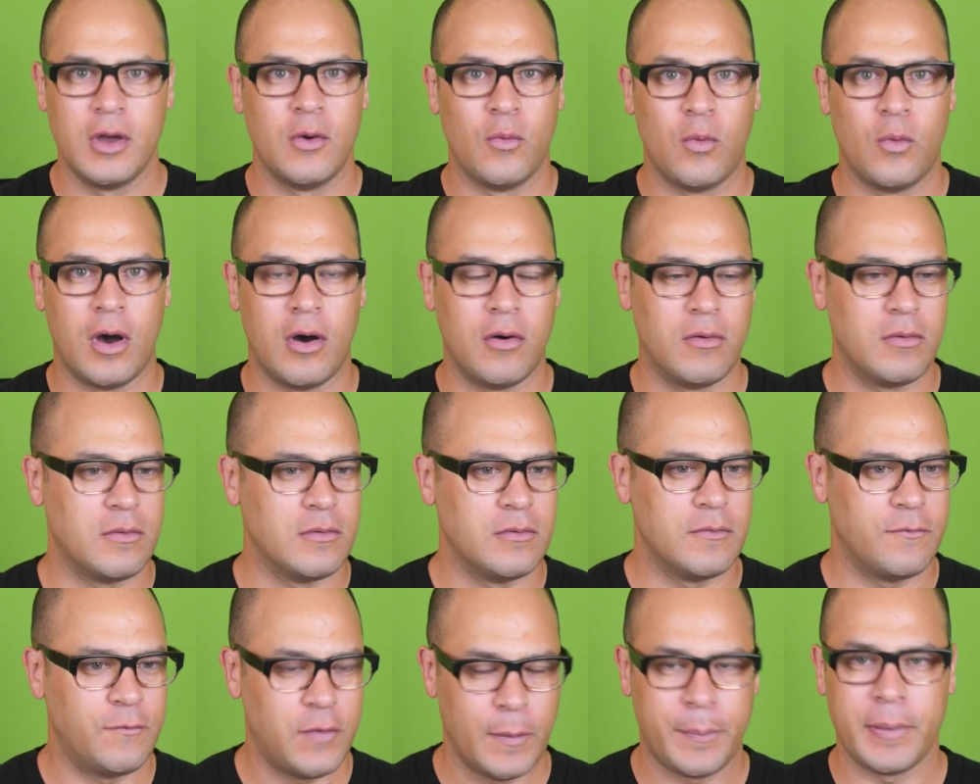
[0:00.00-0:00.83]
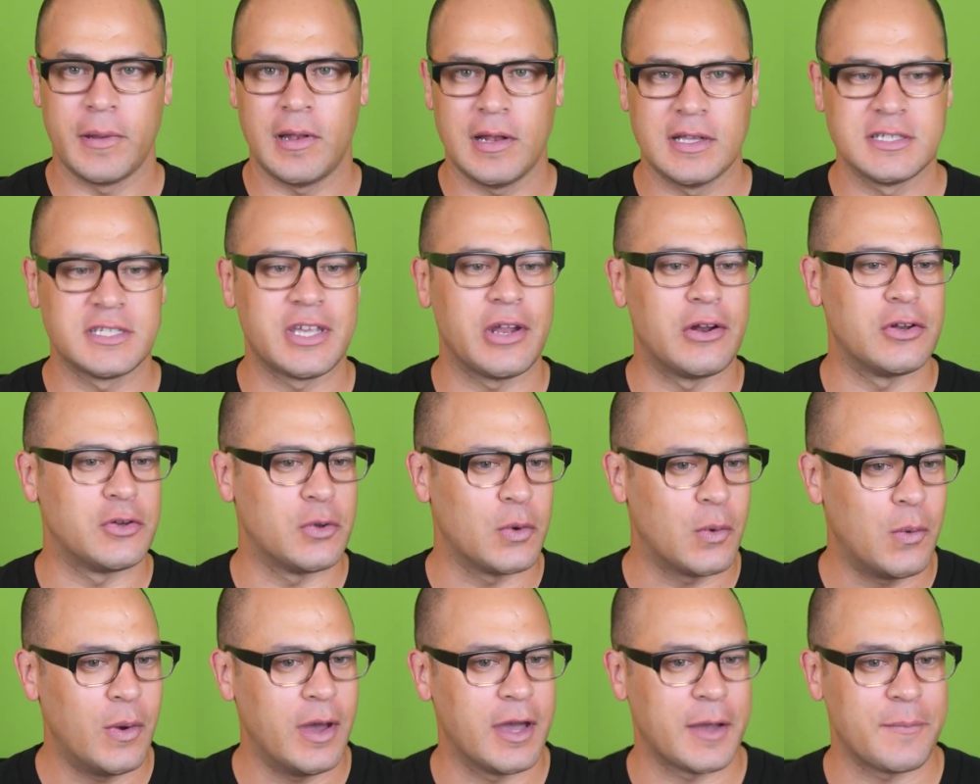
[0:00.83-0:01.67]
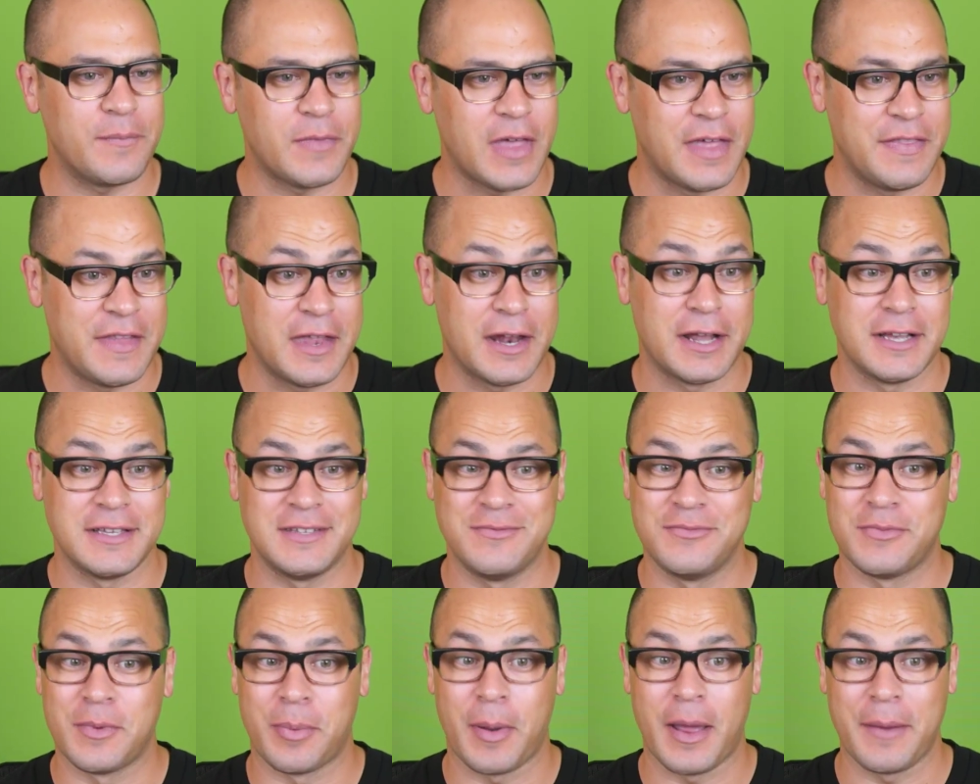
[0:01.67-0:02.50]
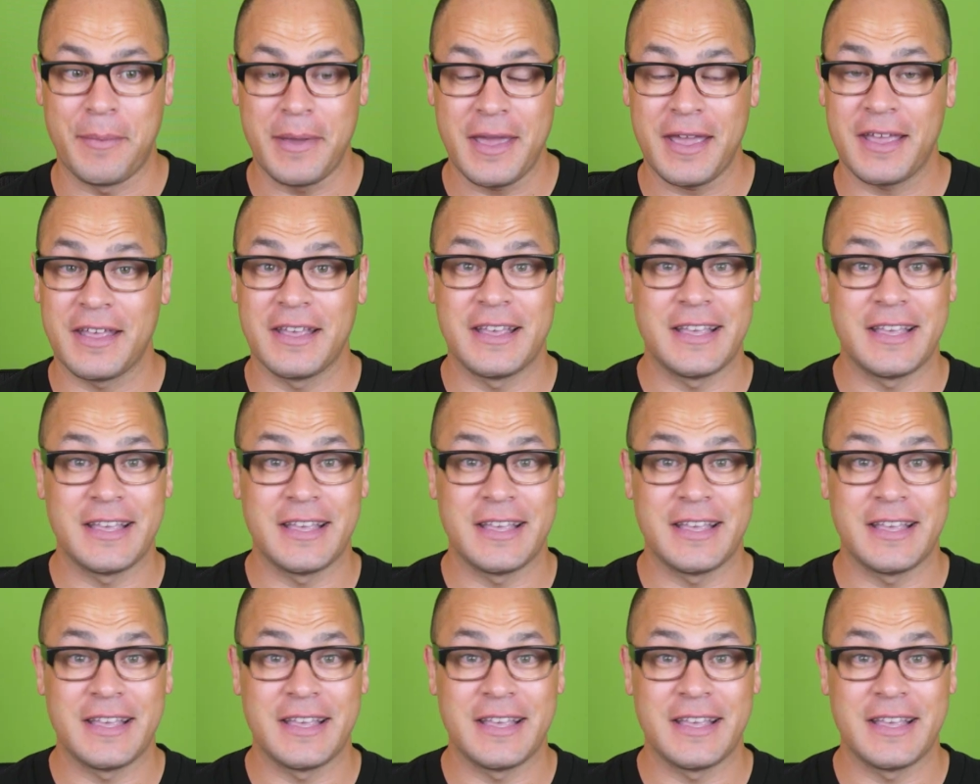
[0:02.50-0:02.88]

Well, flipping, let's get onto it quick. And then I replied back